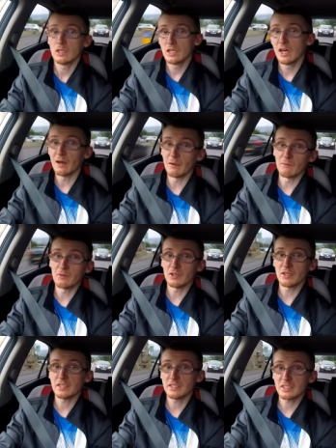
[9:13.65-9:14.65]
However,
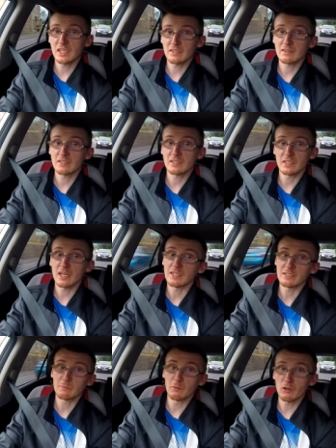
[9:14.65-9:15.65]
instead they
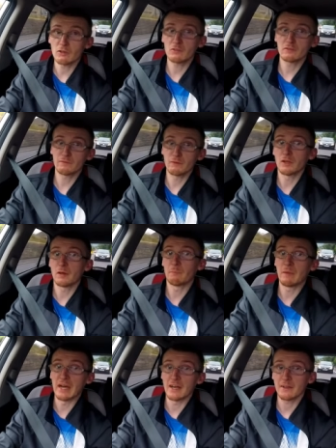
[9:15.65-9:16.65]
decided to block us front and
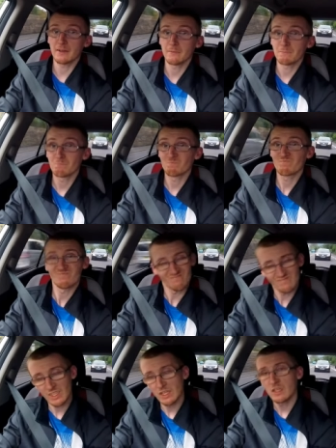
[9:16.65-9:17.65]
back.
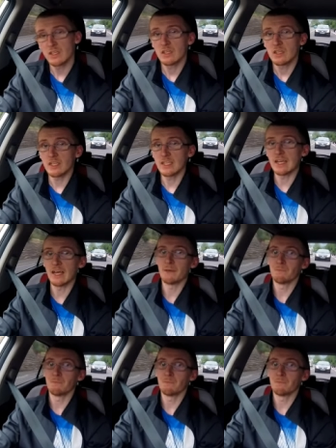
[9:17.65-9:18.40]
Yeah.